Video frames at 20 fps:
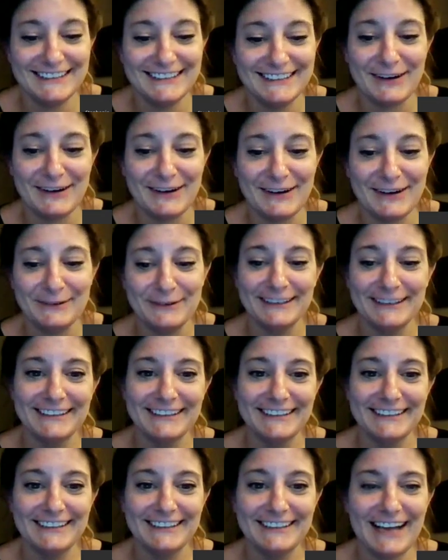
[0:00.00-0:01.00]
So,
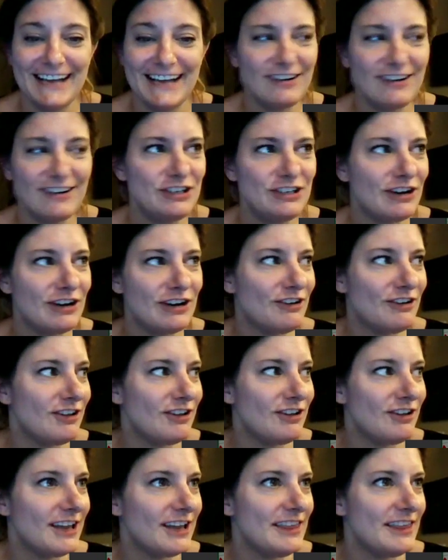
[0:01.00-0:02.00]
How to
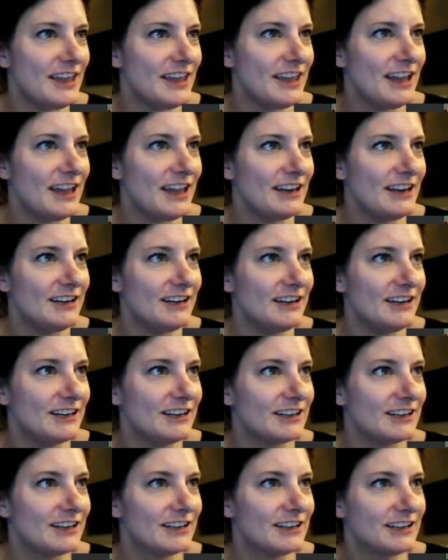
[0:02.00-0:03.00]
Juggle and then
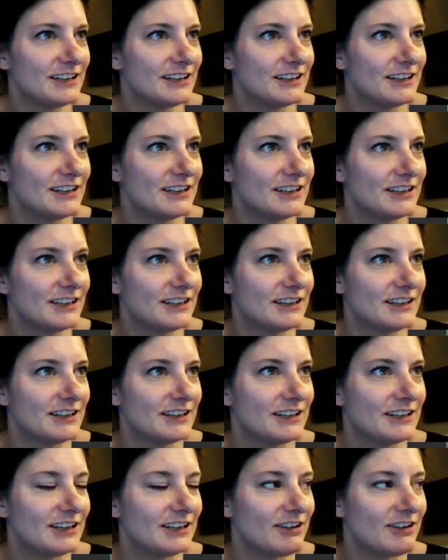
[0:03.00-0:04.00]

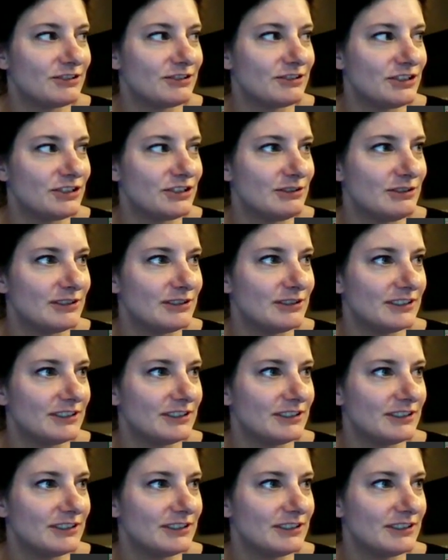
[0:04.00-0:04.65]
shoot.